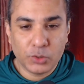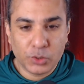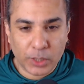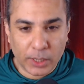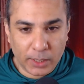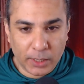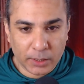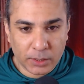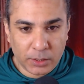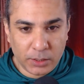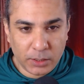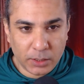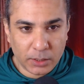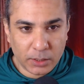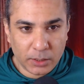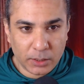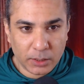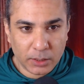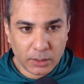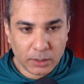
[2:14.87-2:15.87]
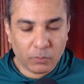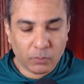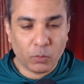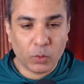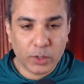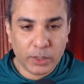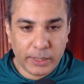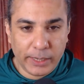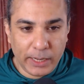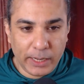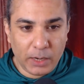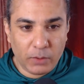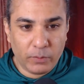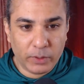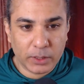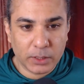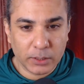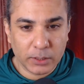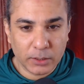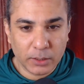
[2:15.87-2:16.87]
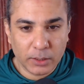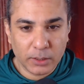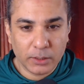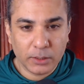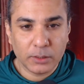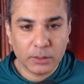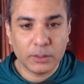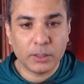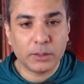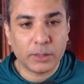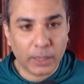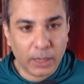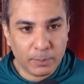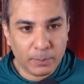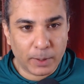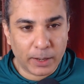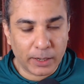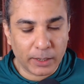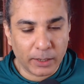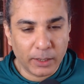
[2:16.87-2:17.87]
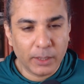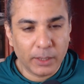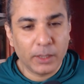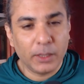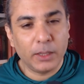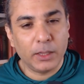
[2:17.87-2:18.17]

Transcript: Chanakya would deal with the Taliban.